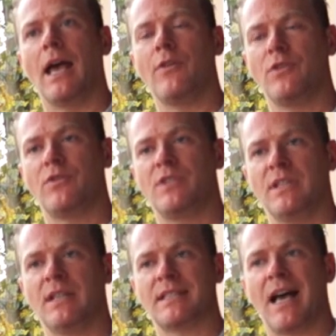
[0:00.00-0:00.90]
if you've
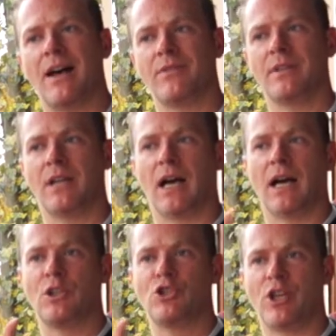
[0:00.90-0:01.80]
seen this having
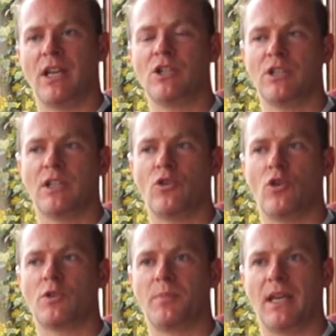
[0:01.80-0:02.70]
a change in the
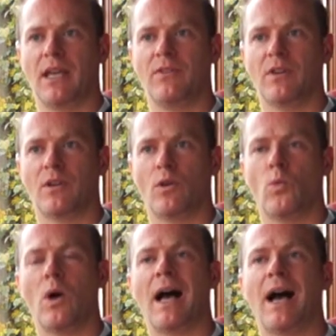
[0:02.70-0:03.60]
dog's behaviour,
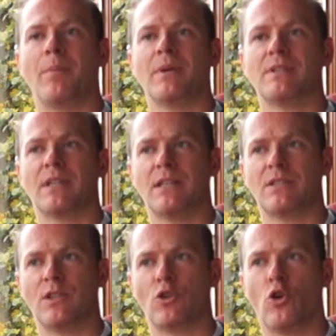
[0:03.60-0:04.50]
what happens
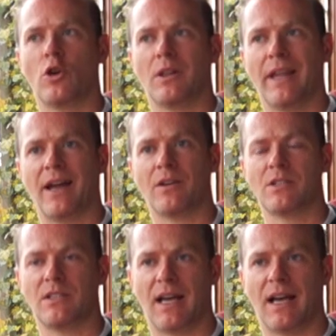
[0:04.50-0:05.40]
is the dog
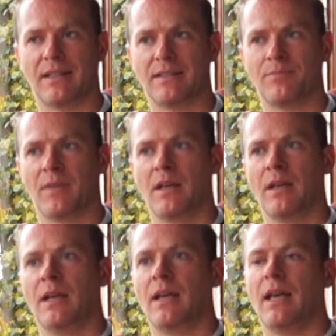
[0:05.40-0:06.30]
learns that
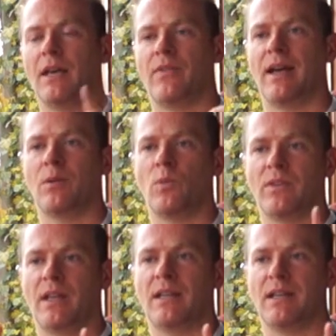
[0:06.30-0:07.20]
if I am
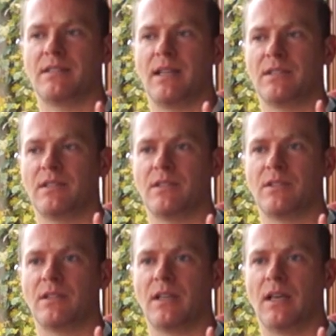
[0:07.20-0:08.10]
within this
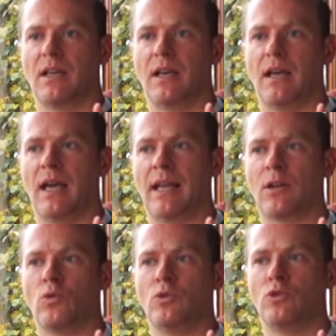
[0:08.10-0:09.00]
distance and I
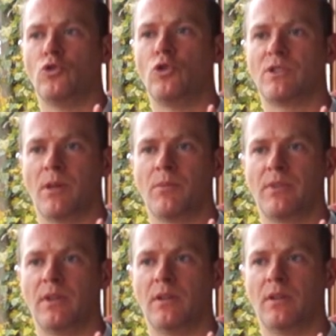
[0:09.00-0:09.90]
go and do
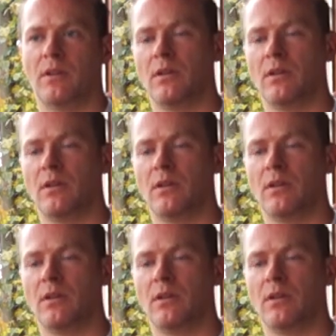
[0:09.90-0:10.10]
something,